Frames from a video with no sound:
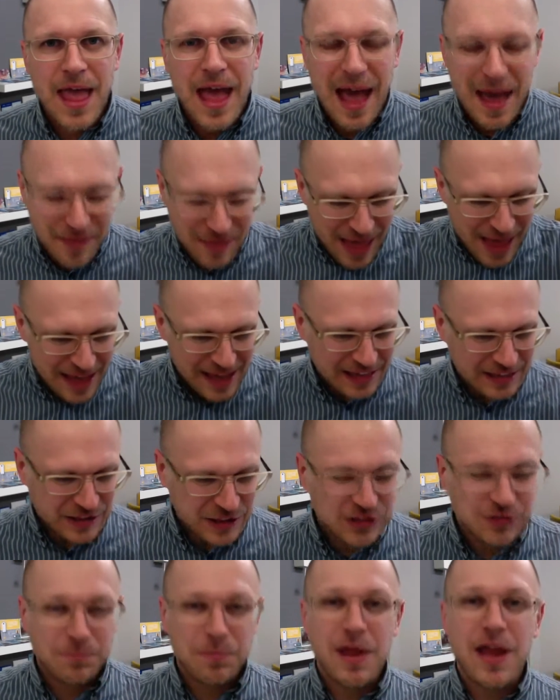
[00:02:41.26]
And that
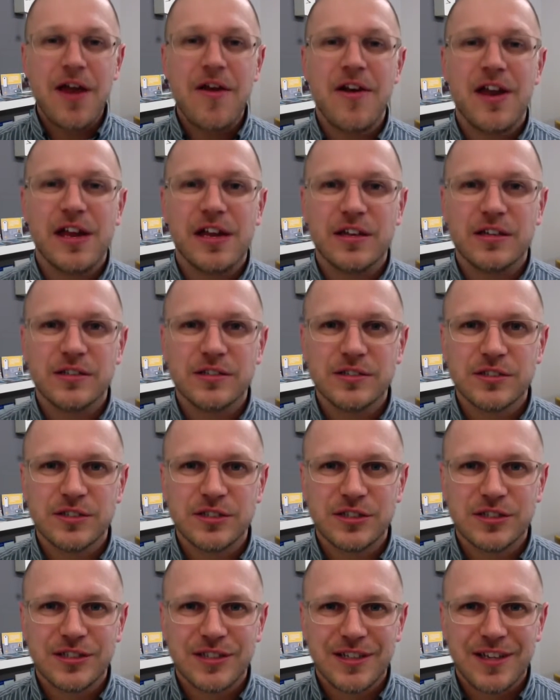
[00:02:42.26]

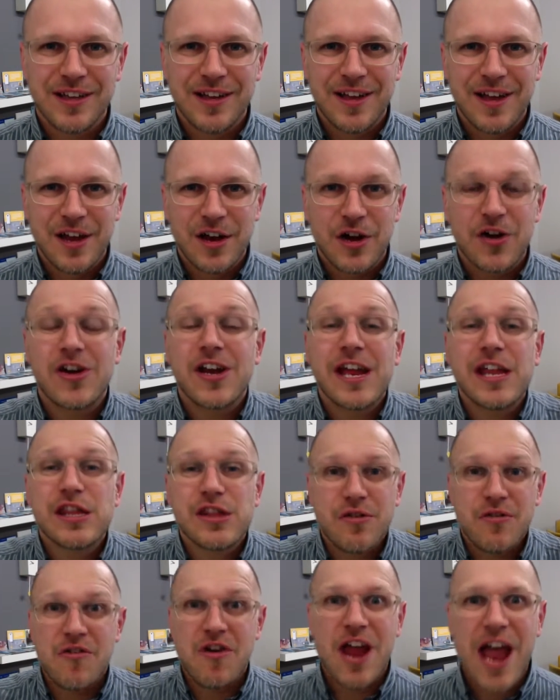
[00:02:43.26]
experience creates
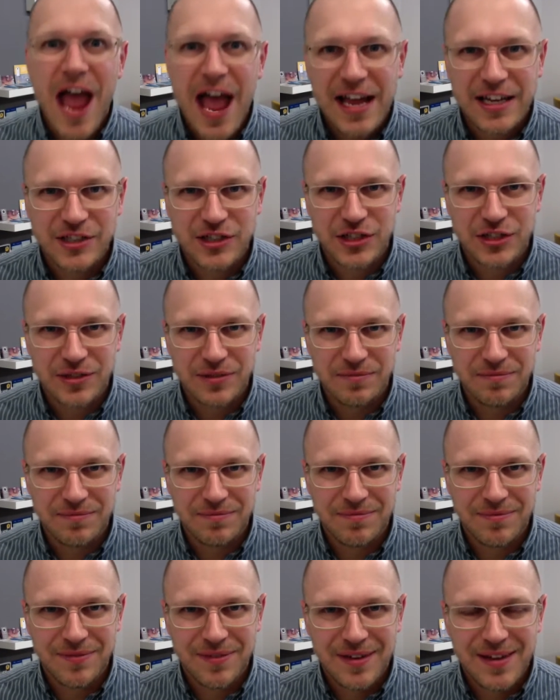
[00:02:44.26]
a reaction.
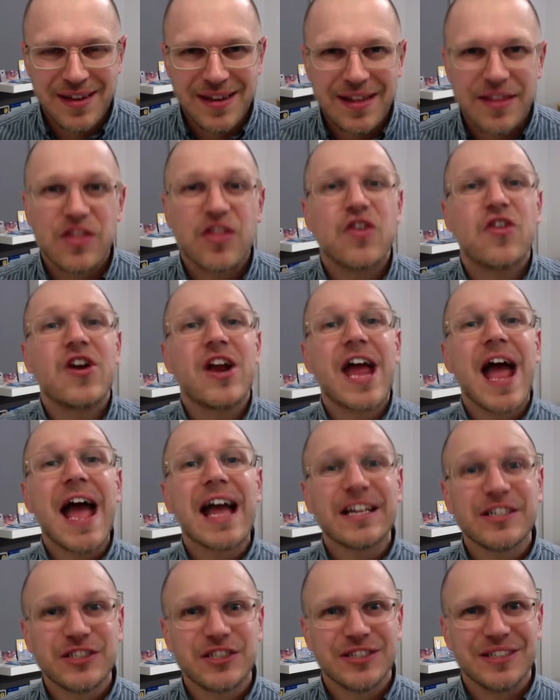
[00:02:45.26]
And the
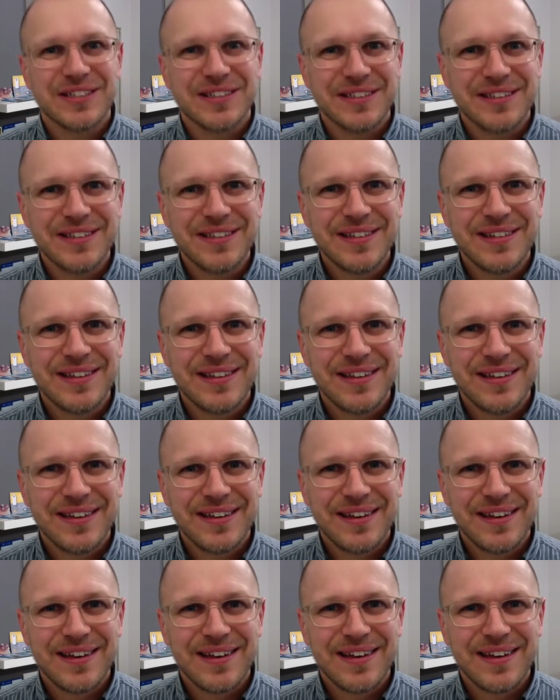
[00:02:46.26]
reaction
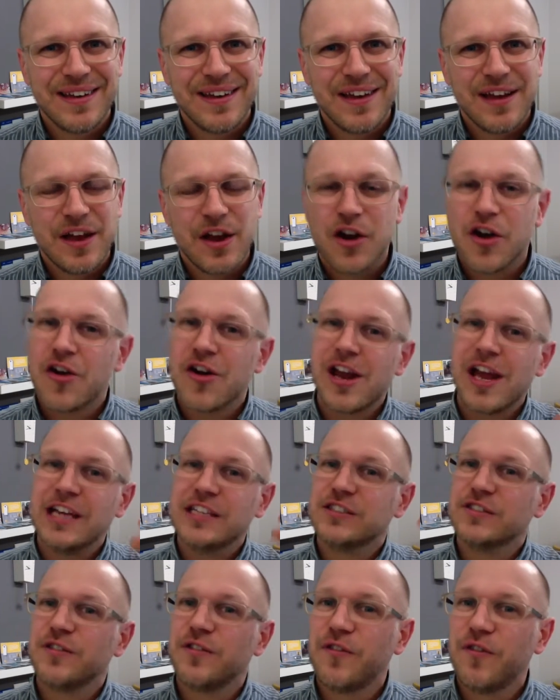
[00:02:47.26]

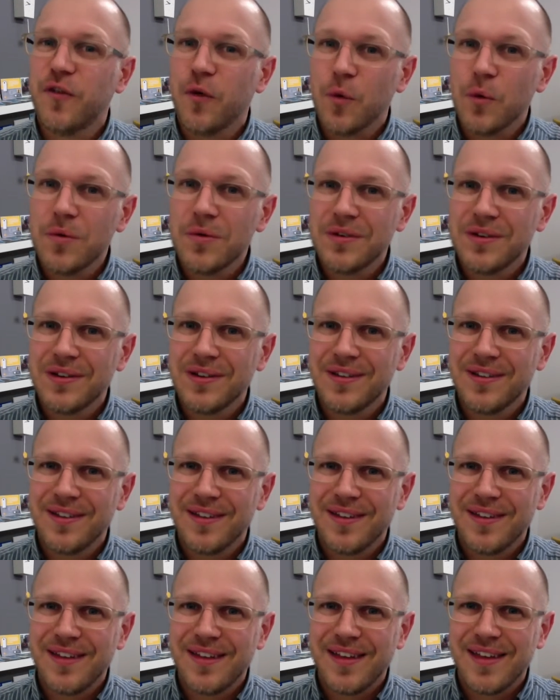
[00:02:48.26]
creates thought.
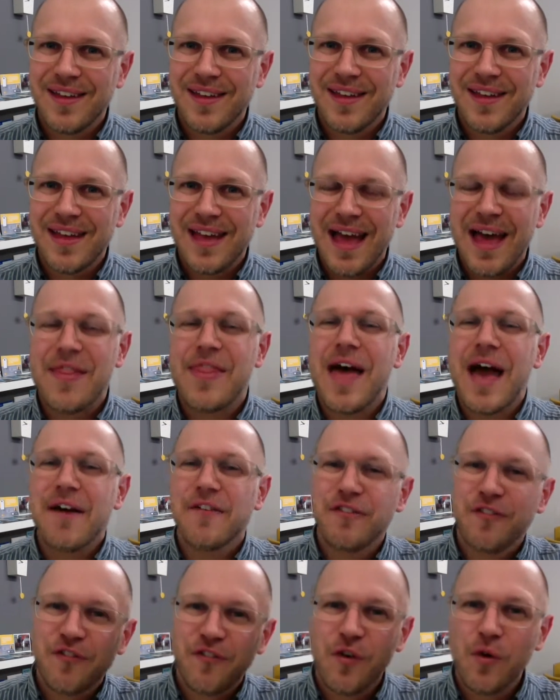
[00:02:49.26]
And that
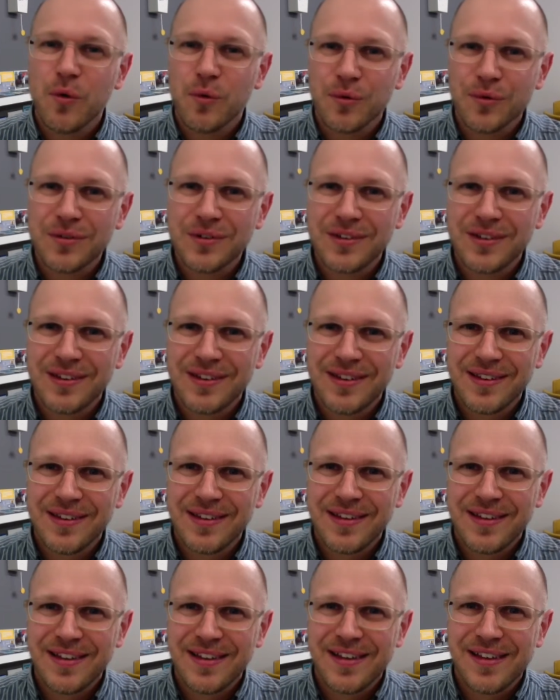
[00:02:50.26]
thought
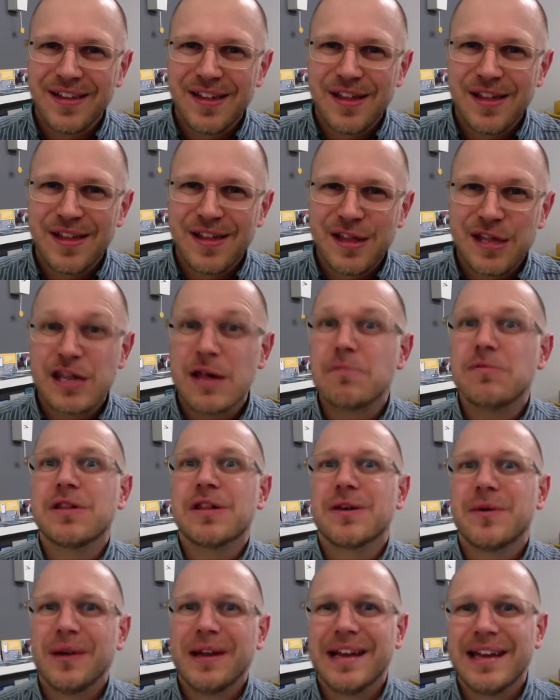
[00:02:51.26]

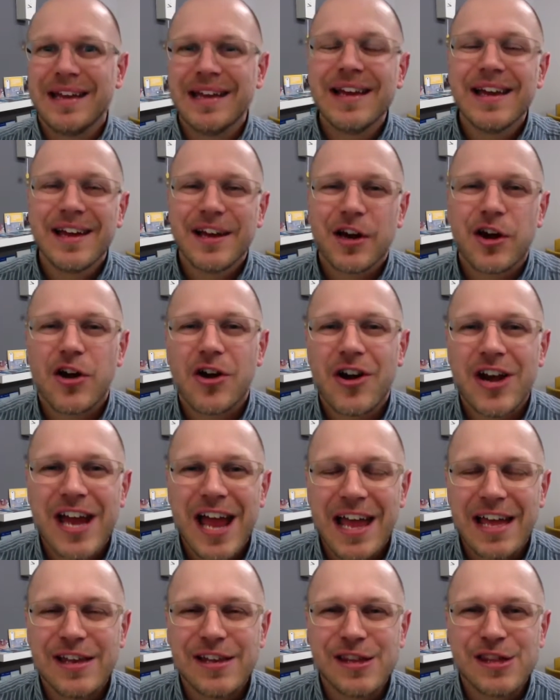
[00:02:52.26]
subsequently
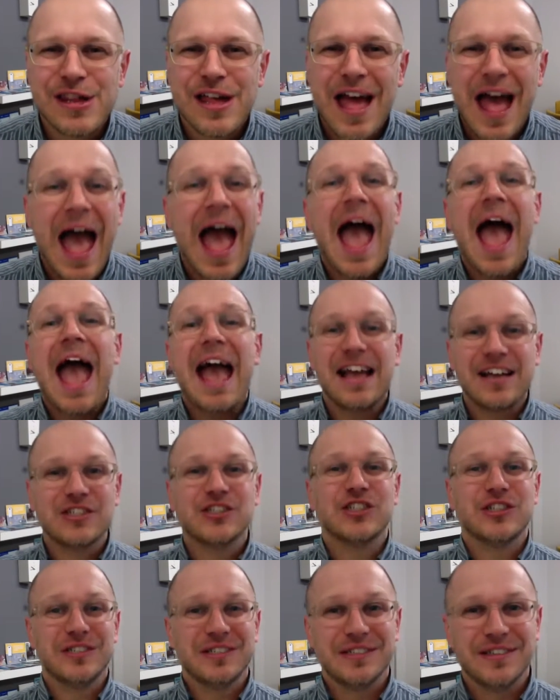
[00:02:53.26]
creates
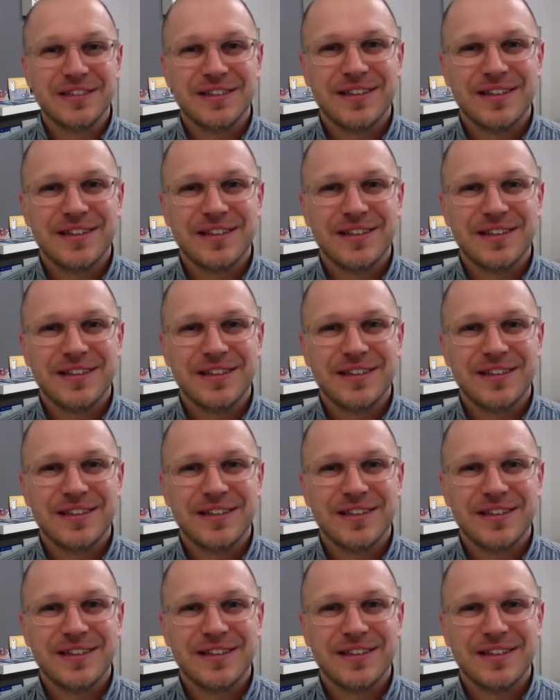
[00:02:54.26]
action.